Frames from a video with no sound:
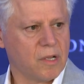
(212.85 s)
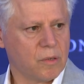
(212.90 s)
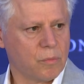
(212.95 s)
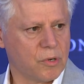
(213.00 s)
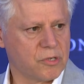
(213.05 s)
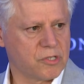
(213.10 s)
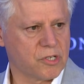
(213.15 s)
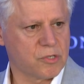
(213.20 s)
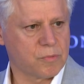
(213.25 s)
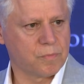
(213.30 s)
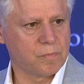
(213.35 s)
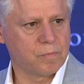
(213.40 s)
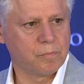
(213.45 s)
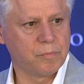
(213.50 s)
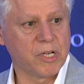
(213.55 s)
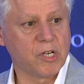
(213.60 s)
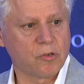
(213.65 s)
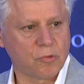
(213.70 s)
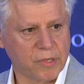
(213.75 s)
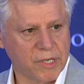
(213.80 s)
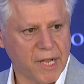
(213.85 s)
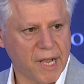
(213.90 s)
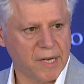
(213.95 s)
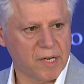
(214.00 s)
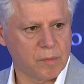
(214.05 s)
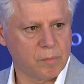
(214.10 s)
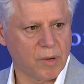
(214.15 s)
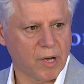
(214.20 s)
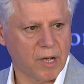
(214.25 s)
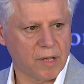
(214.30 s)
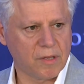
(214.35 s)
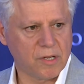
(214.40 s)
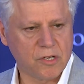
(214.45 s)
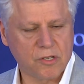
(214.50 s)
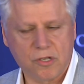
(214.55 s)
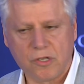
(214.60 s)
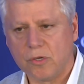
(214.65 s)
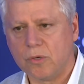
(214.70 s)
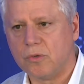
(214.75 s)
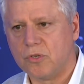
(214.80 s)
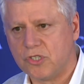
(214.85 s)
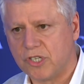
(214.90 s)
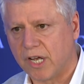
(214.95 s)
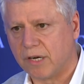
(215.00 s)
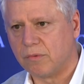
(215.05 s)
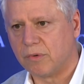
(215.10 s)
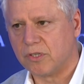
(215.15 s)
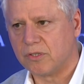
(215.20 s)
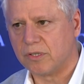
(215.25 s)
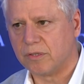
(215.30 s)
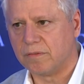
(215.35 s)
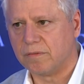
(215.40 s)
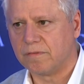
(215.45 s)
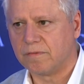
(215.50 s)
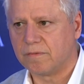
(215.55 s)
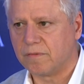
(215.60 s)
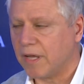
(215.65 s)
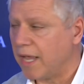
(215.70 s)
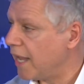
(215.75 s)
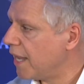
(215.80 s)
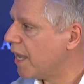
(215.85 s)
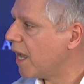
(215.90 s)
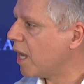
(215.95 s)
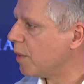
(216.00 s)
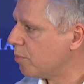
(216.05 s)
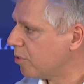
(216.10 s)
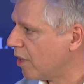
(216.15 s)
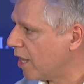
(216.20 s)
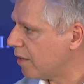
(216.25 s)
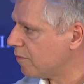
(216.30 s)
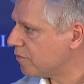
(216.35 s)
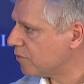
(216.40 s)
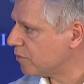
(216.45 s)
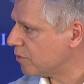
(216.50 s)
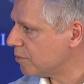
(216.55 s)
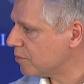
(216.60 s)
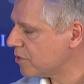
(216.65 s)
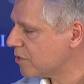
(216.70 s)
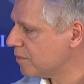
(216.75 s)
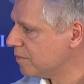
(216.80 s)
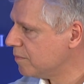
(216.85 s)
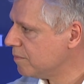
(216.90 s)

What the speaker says: which is be created by these new generative AI platforms.